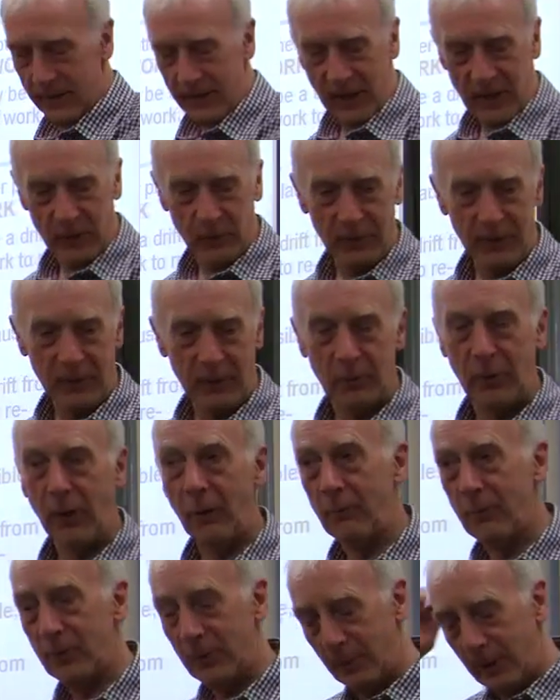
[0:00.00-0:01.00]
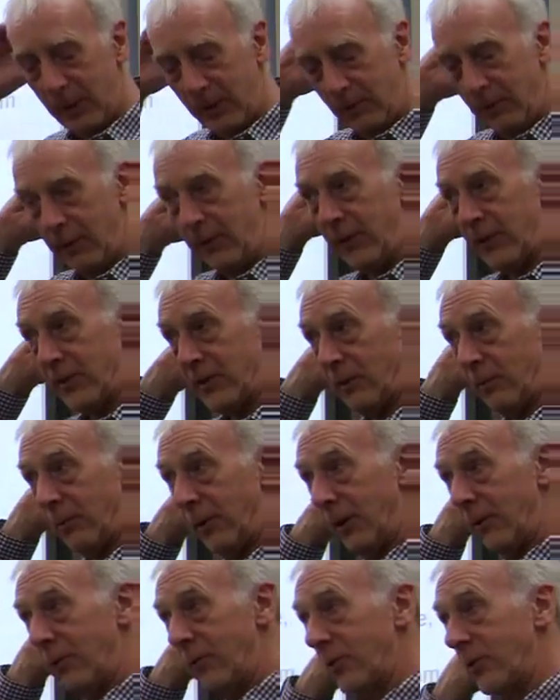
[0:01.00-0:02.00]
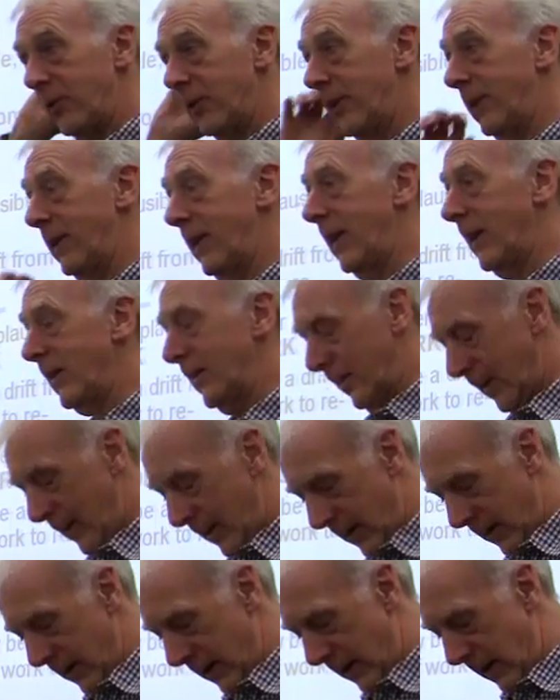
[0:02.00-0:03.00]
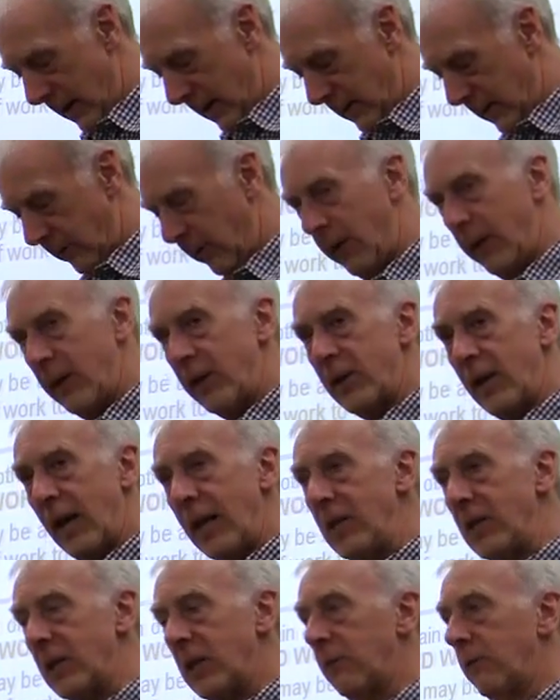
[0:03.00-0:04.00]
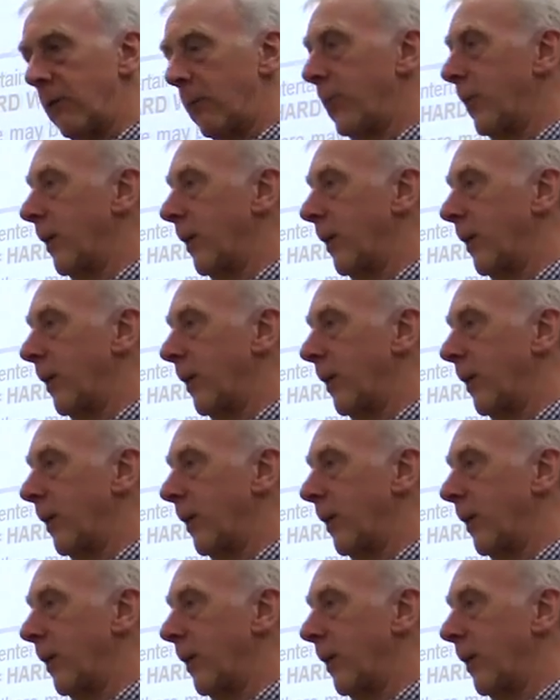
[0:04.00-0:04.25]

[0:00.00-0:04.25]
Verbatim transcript: that's one of the problems with this approach, that it is it's a very intensive